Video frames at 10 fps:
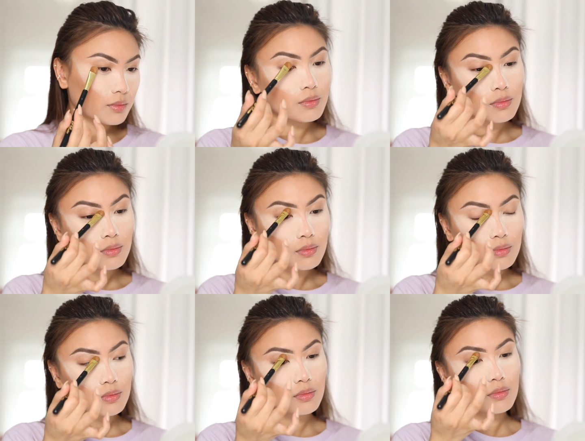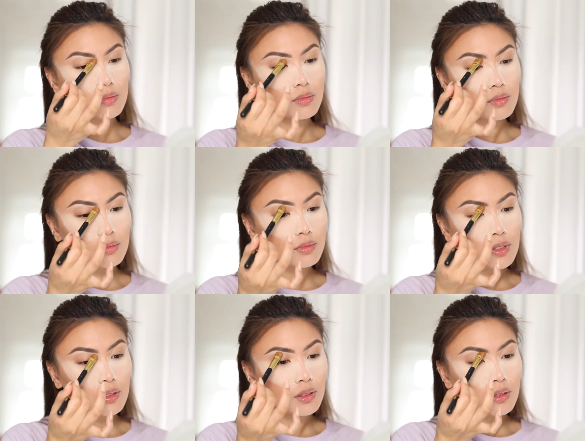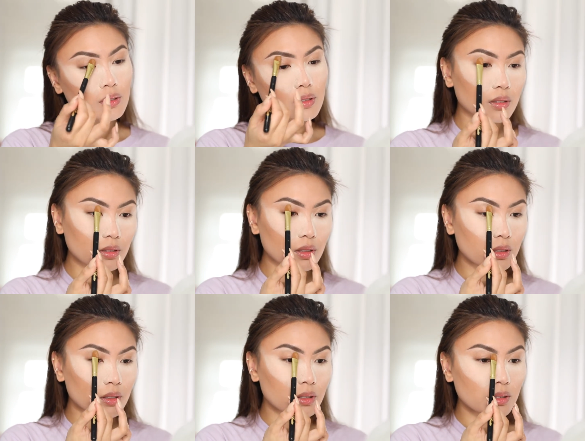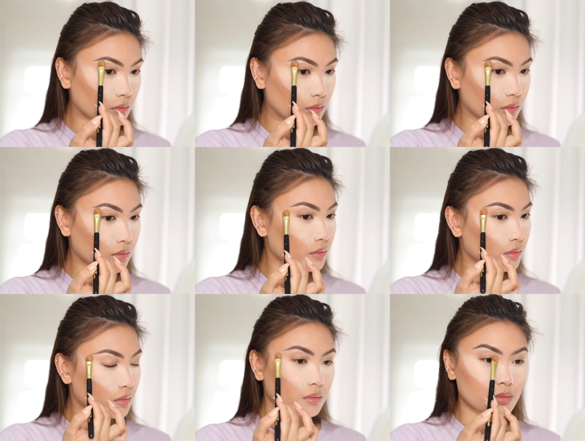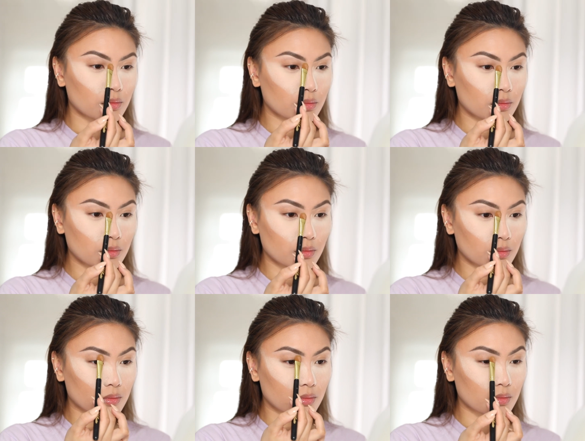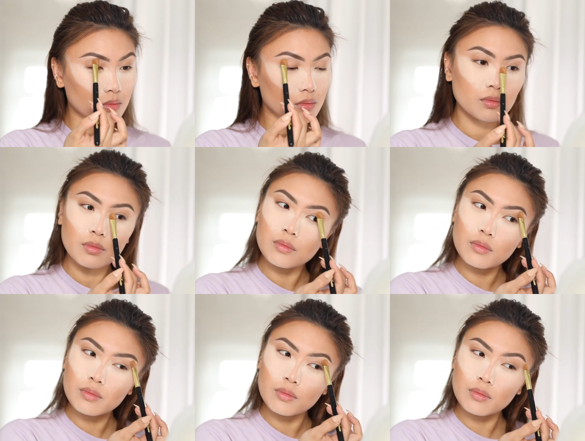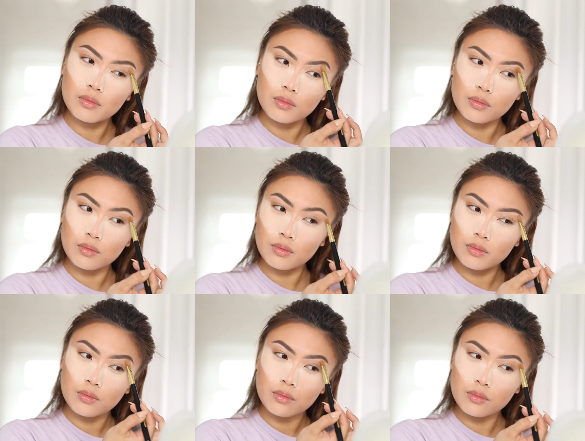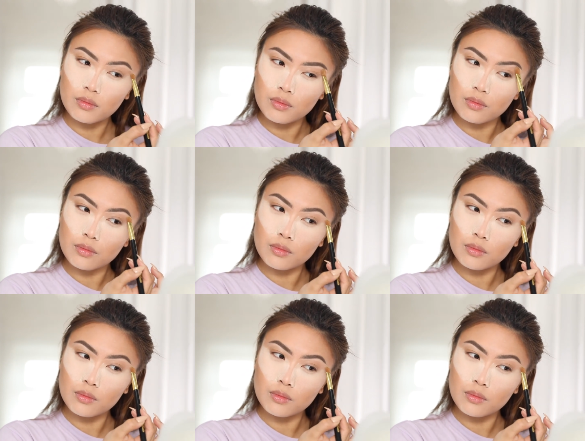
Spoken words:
(no one is talking)